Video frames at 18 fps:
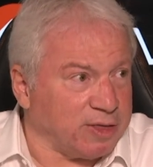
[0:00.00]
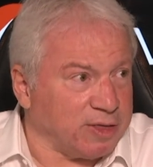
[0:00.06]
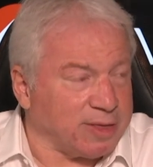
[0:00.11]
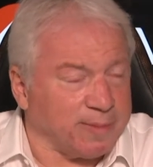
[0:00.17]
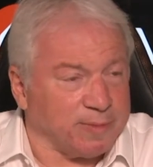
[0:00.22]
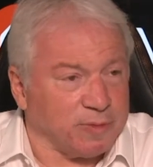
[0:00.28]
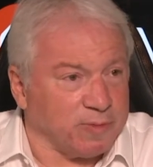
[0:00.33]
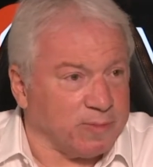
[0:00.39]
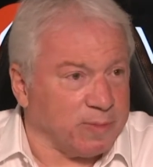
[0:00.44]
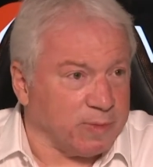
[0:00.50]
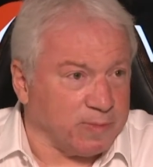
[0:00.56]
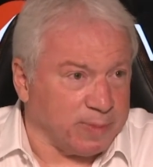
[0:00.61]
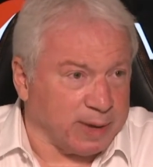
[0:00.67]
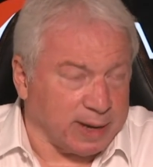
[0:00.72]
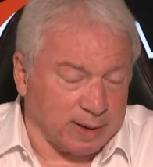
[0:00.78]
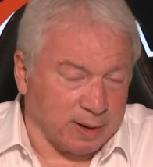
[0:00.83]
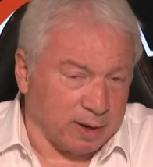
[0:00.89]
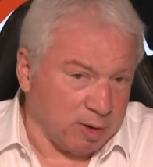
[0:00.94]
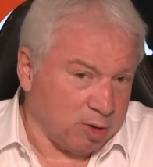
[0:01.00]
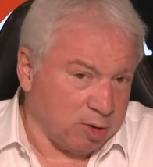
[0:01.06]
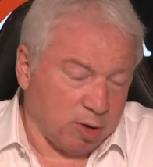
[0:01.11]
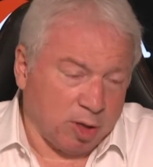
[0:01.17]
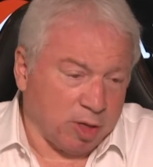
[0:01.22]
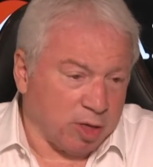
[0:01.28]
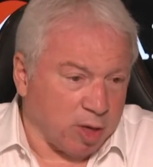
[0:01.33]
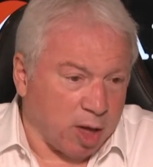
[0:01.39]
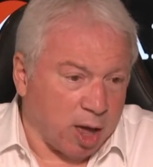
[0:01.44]
Some of them have been
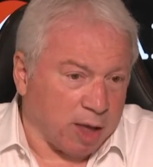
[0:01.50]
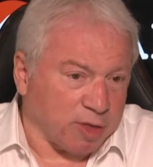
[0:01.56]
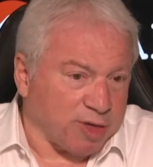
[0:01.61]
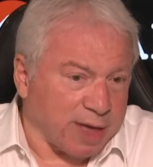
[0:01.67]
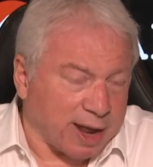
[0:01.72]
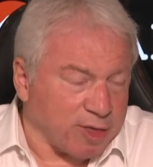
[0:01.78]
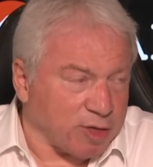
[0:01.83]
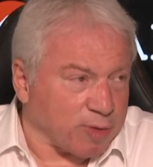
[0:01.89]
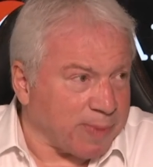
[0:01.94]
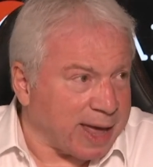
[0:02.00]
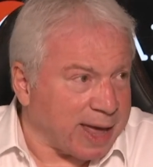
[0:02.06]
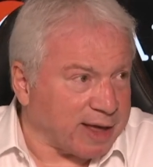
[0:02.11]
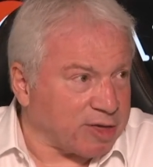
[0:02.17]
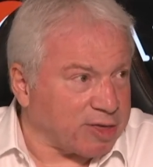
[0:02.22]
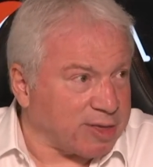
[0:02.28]
challenger banks.